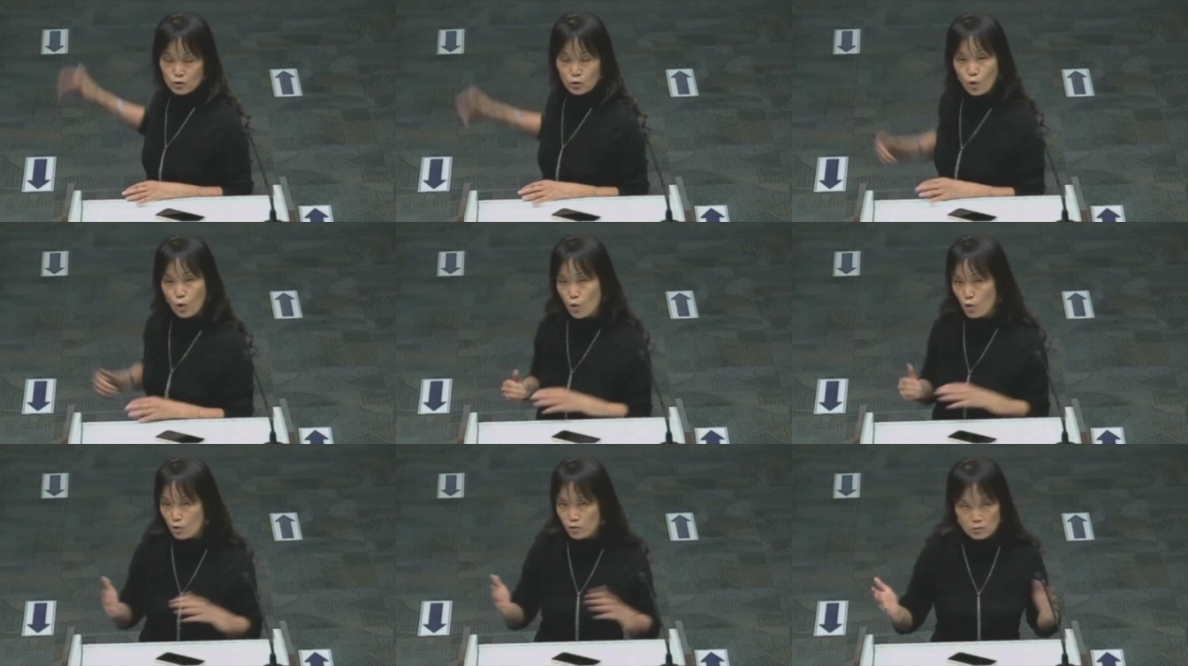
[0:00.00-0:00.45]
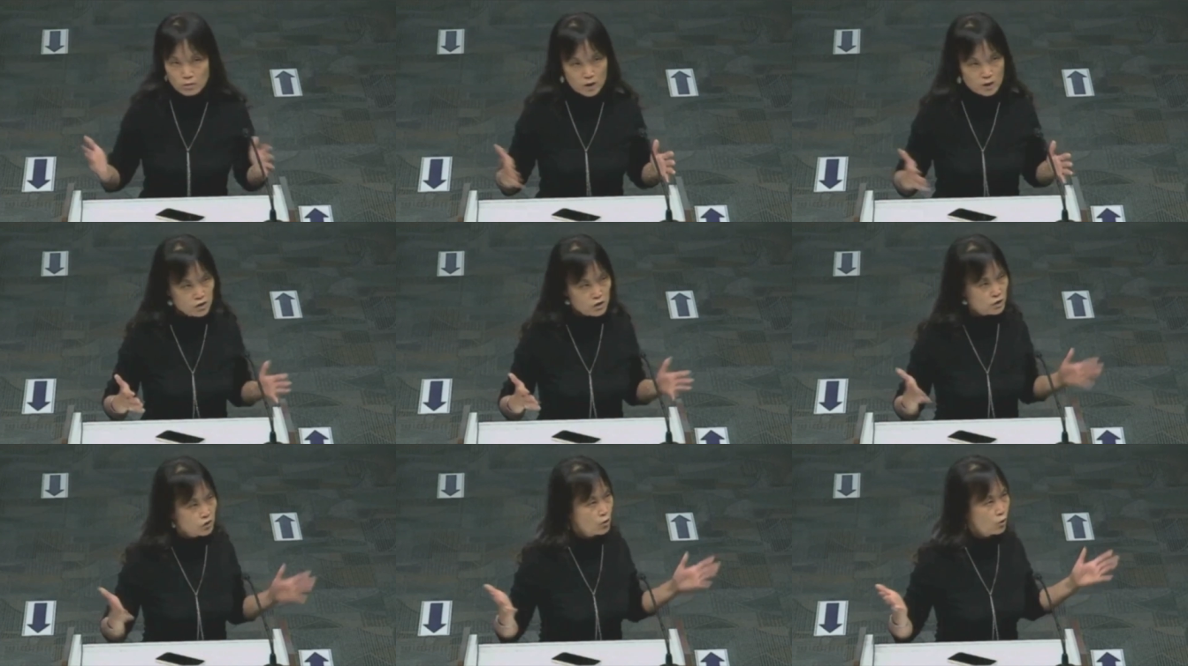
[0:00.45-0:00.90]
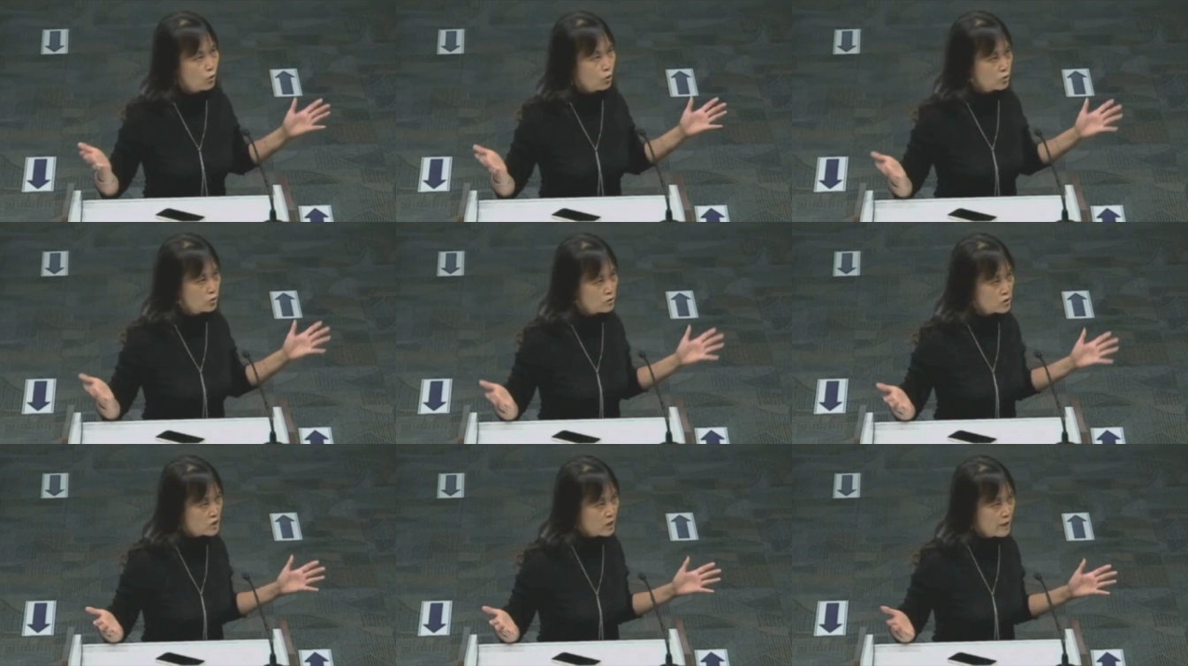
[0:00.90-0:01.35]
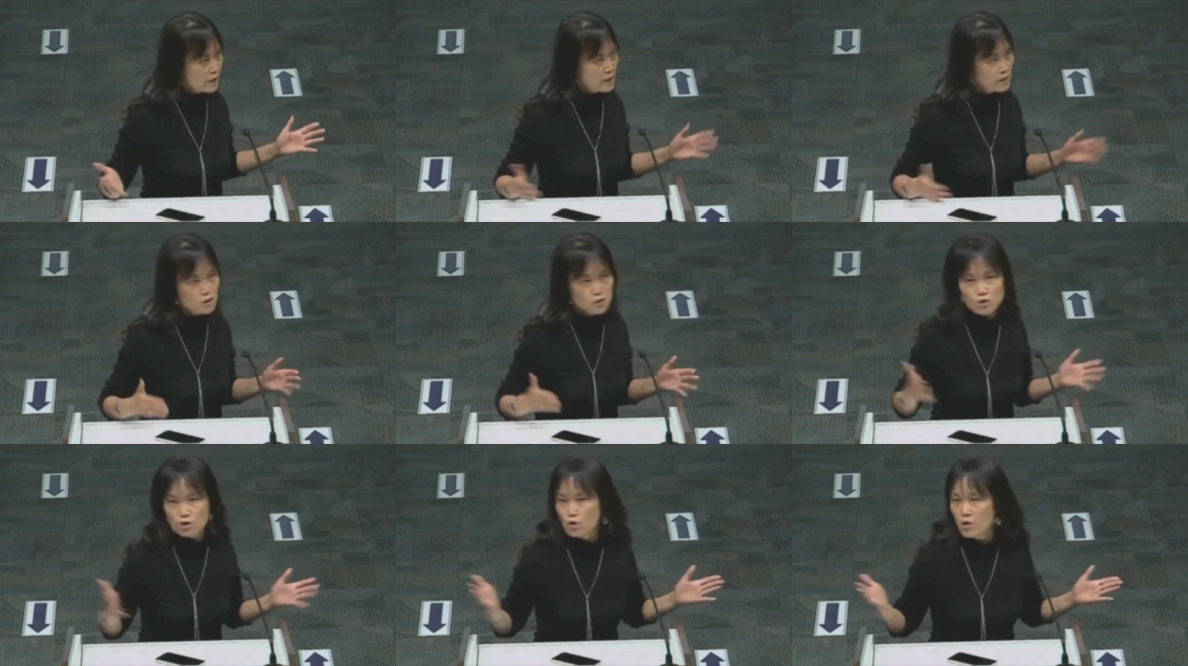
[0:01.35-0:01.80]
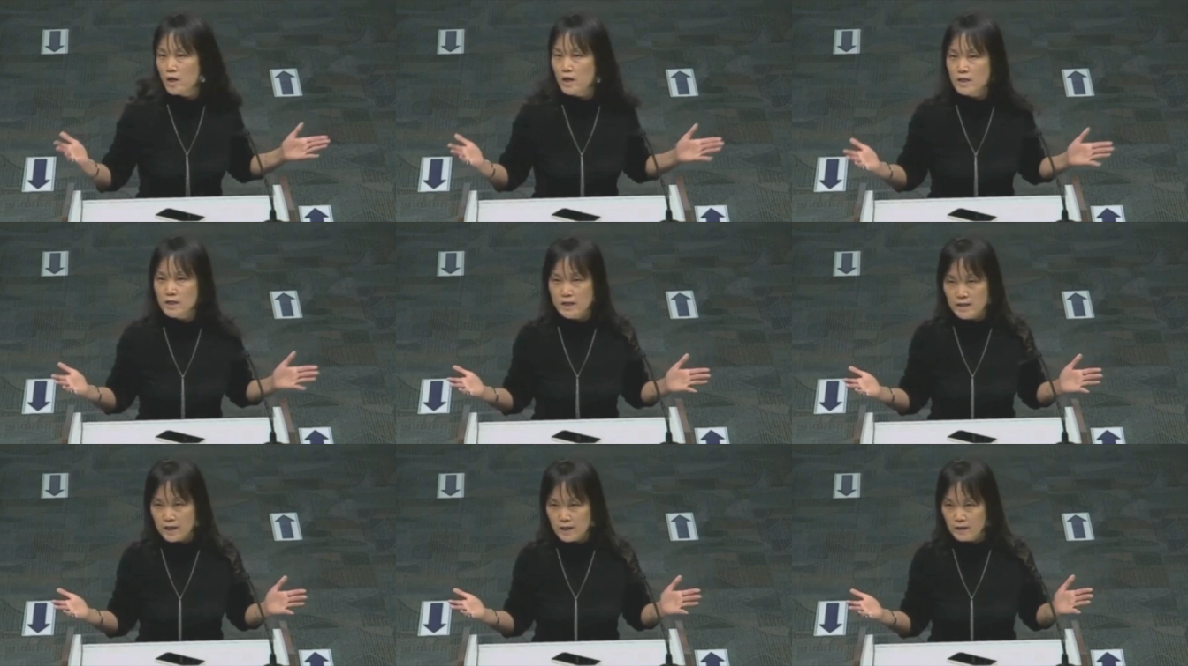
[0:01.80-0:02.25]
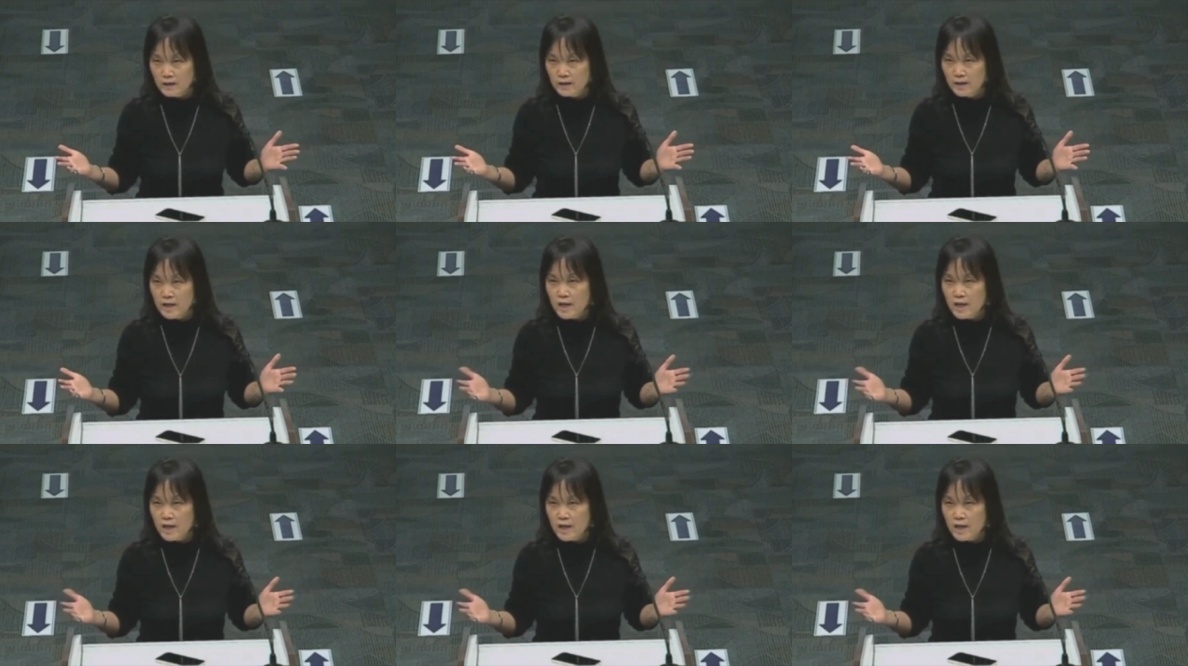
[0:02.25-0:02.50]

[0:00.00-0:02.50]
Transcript: or the Russian, or the Chinese, or anything.